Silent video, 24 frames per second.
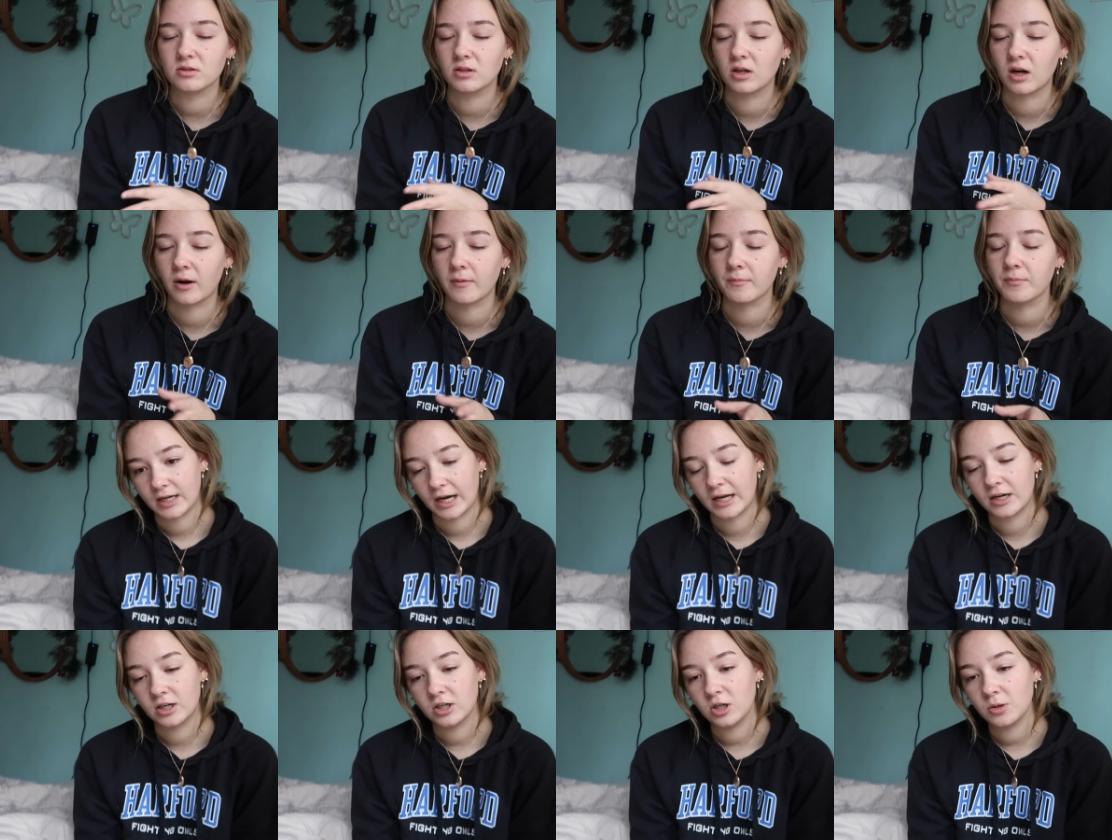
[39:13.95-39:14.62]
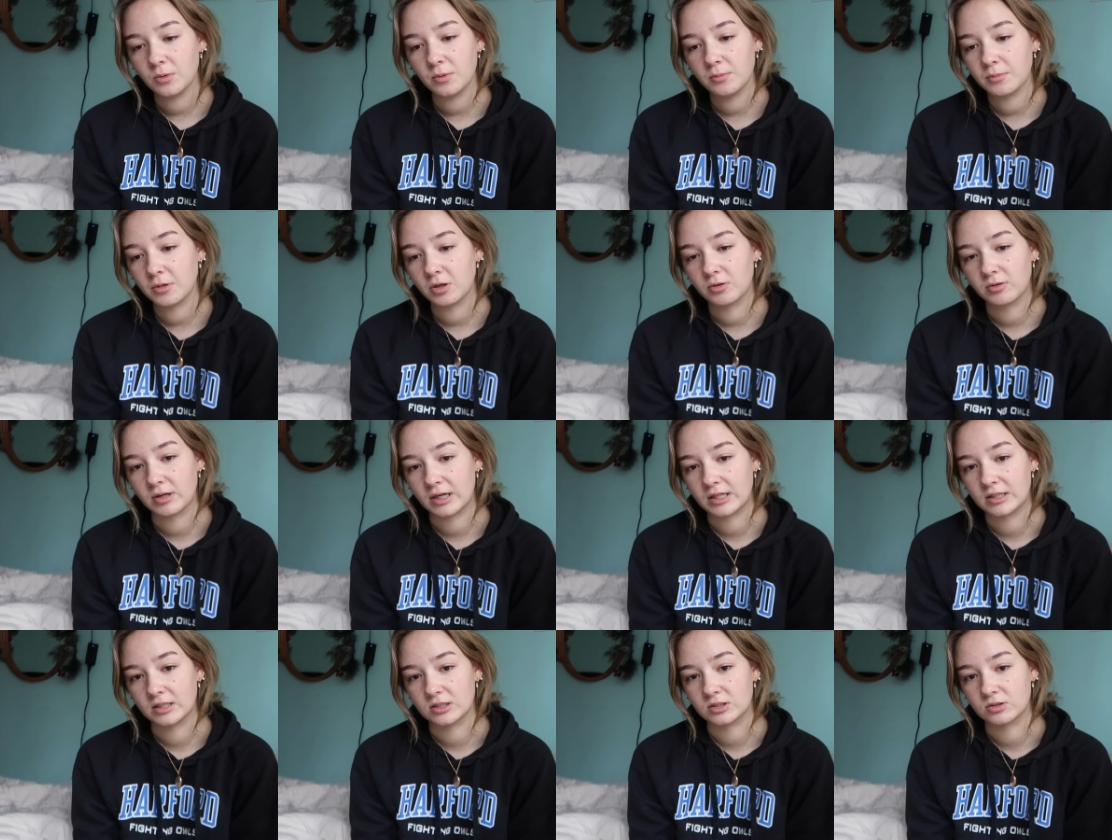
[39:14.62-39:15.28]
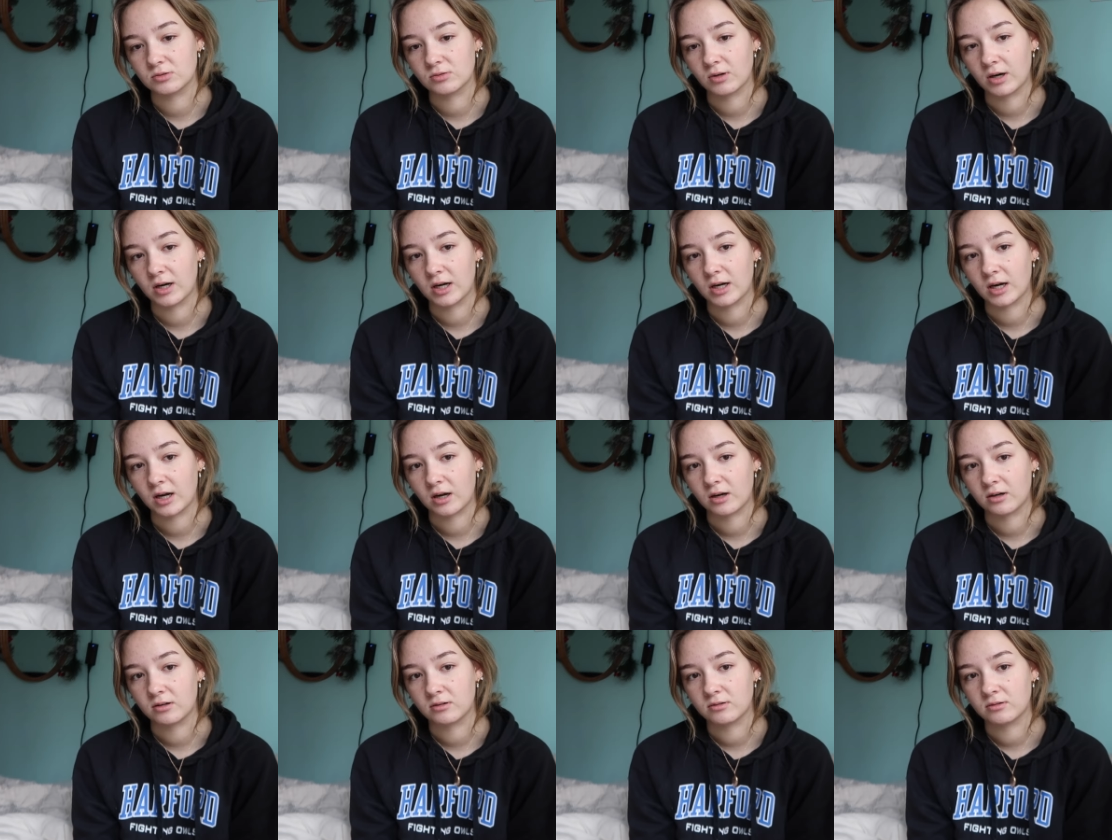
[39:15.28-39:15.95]
you know? I don't know what I'm gonna rate this right
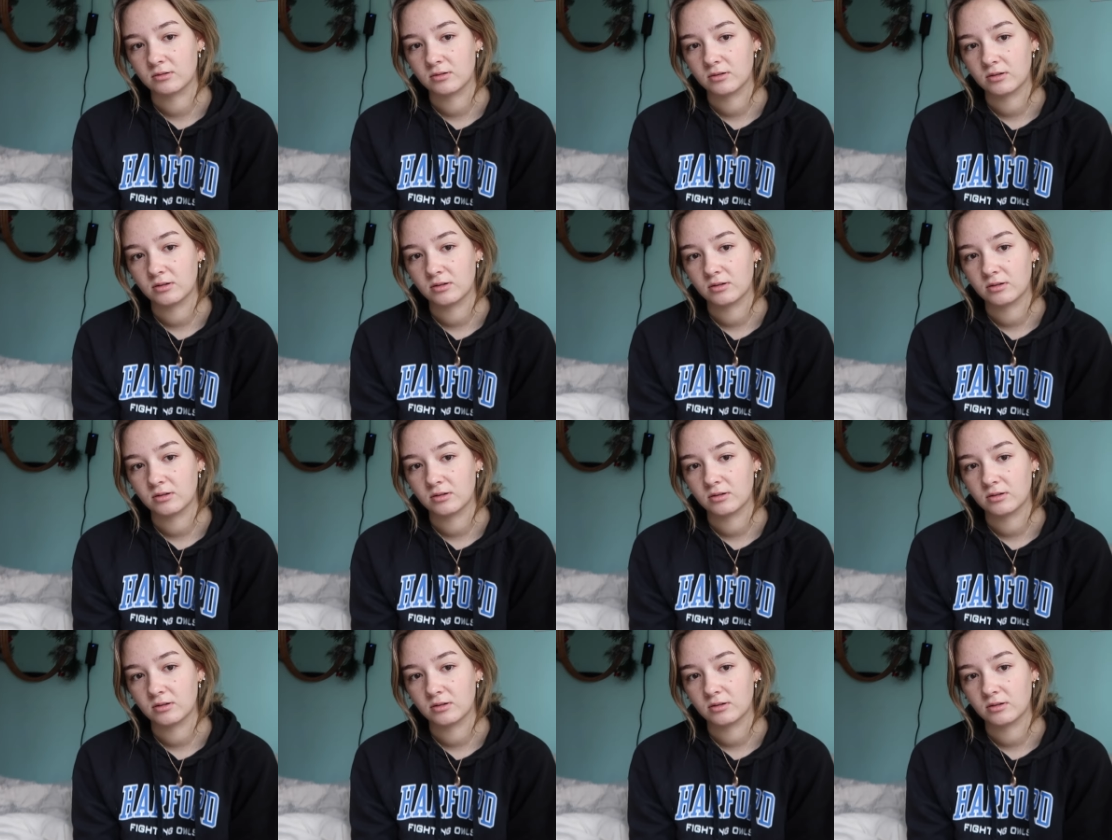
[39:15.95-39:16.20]
now.